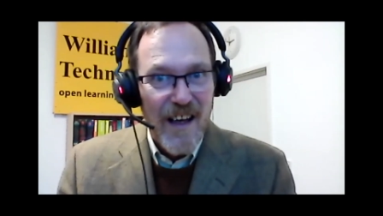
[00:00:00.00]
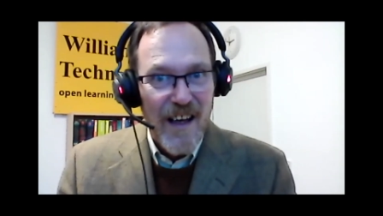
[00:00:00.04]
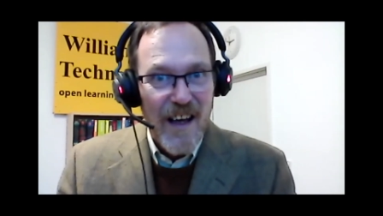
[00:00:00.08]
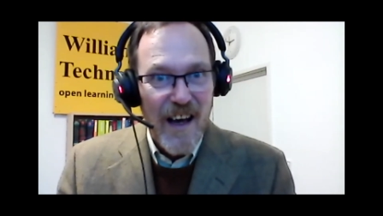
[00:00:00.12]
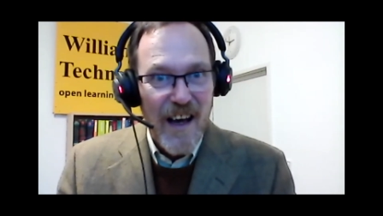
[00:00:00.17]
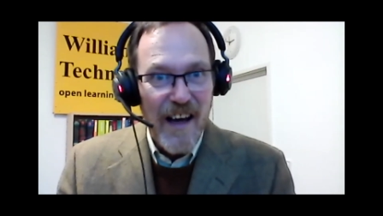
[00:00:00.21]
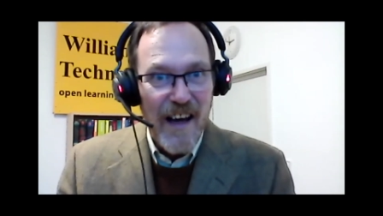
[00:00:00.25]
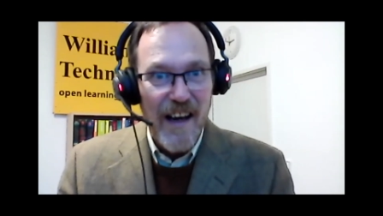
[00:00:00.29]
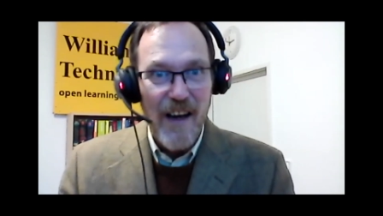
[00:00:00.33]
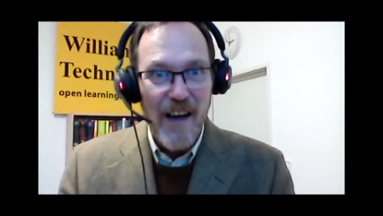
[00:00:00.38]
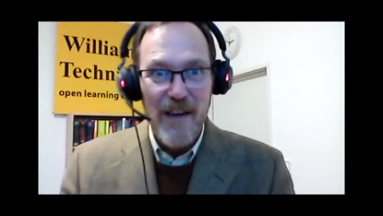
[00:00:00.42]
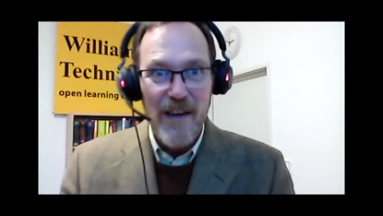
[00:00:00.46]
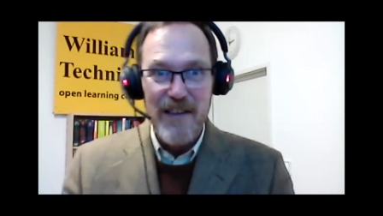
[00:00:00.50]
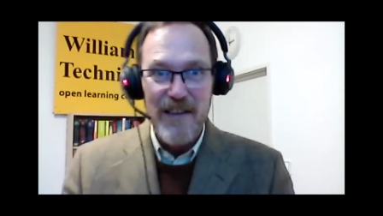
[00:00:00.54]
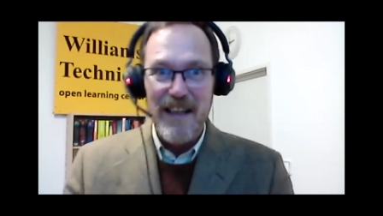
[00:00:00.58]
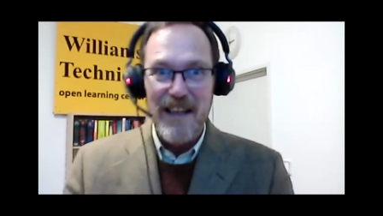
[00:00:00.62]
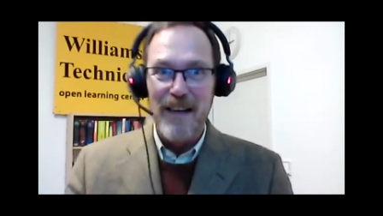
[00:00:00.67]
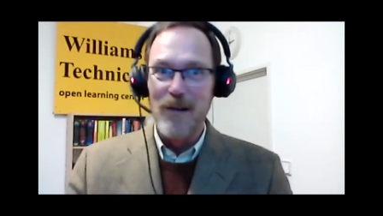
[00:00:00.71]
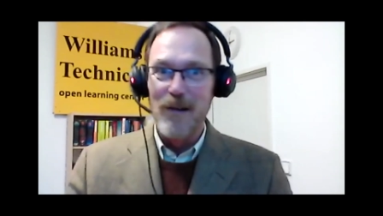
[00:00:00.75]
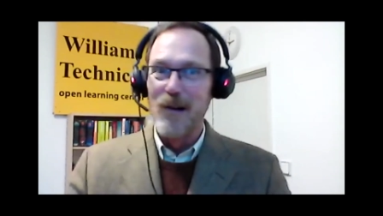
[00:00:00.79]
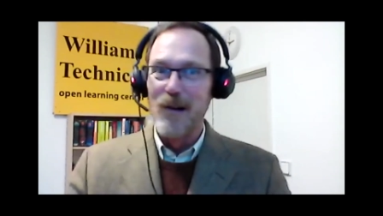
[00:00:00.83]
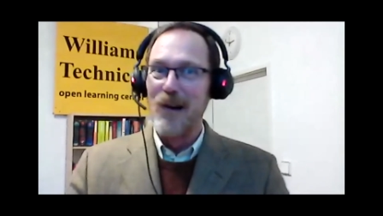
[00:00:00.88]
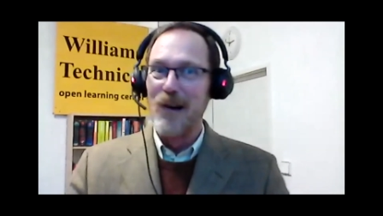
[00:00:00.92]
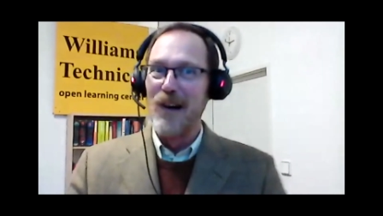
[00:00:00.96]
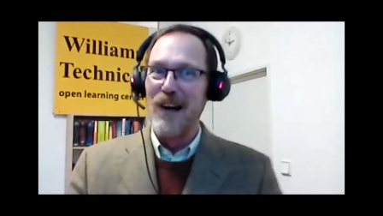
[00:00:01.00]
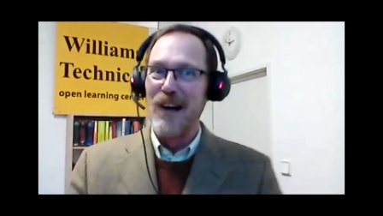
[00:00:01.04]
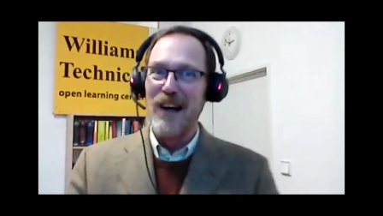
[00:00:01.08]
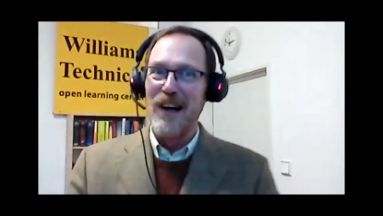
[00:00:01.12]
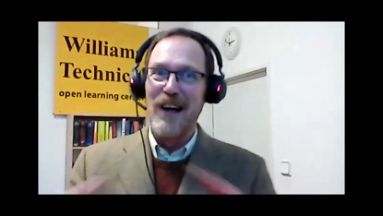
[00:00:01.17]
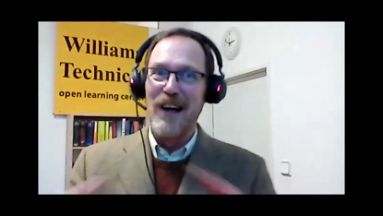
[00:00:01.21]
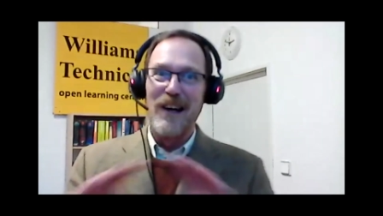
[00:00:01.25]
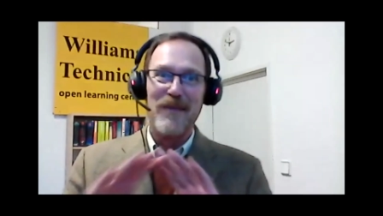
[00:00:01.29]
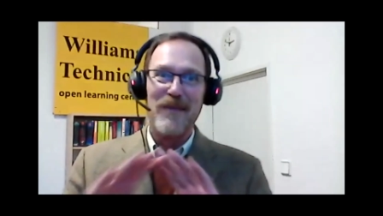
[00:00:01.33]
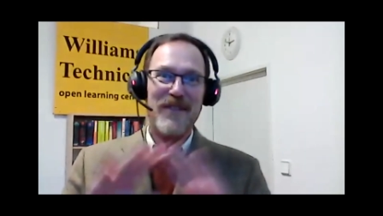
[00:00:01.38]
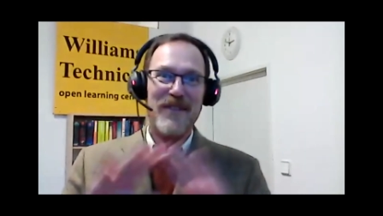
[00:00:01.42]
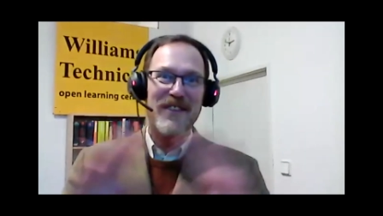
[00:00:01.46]
And I was like, oh,
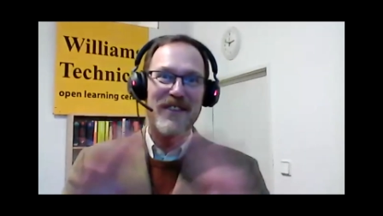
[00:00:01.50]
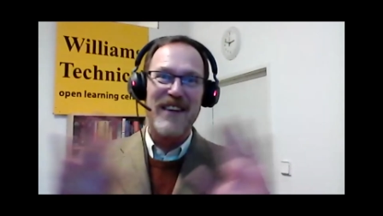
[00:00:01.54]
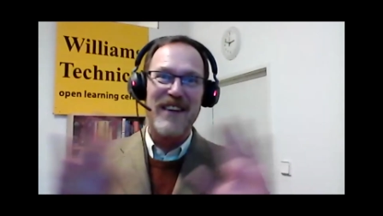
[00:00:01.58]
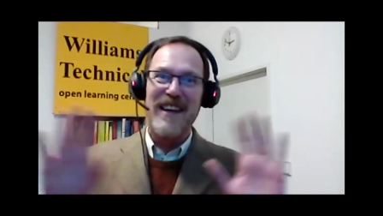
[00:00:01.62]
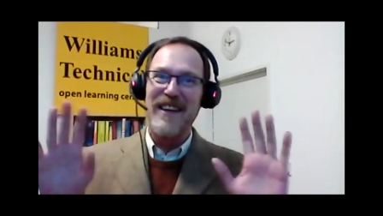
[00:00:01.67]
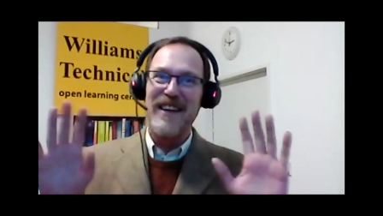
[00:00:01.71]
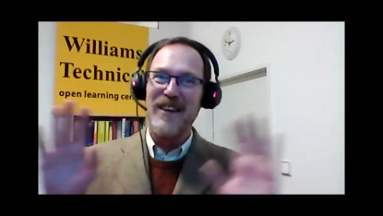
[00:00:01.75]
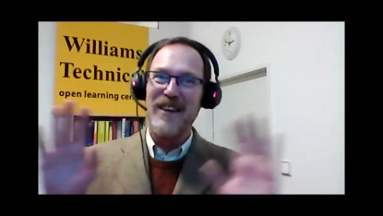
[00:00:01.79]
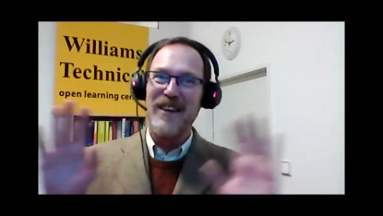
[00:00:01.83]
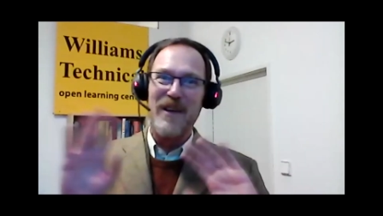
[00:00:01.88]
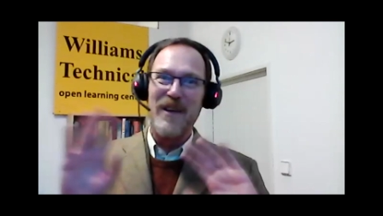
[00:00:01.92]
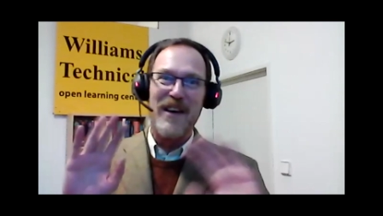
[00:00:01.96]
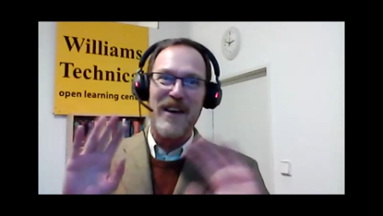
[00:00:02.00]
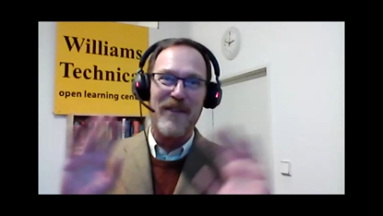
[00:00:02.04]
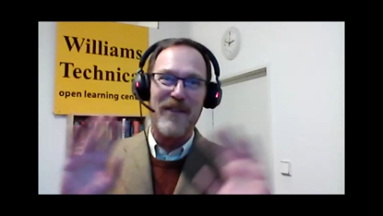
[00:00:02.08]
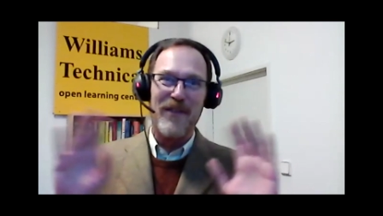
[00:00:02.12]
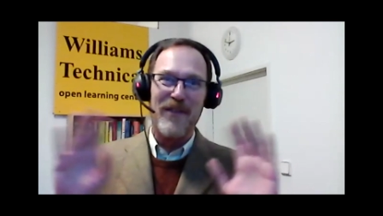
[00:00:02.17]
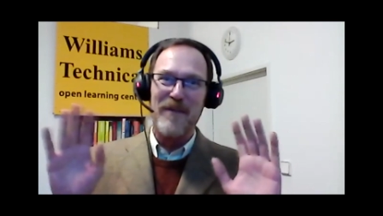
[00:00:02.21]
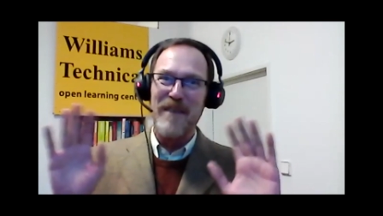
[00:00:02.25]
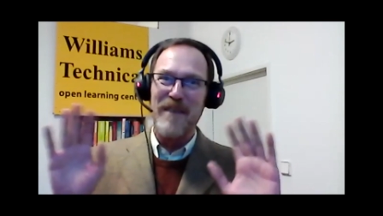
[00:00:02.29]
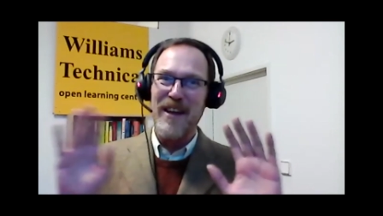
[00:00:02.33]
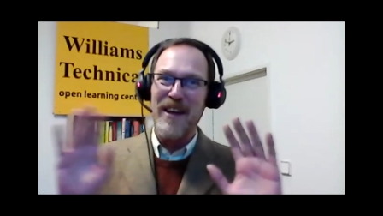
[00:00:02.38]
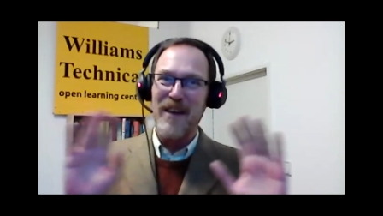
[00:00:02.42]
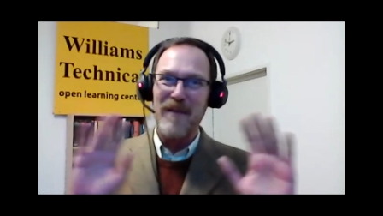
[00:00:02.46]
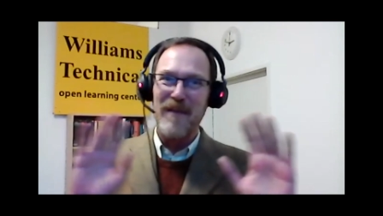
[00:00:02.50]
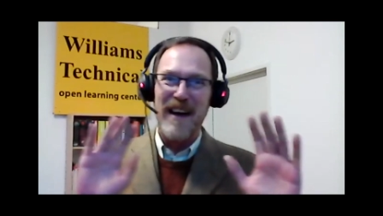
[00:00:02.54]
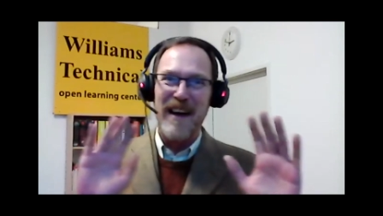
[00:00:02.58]
I'm staying away from him.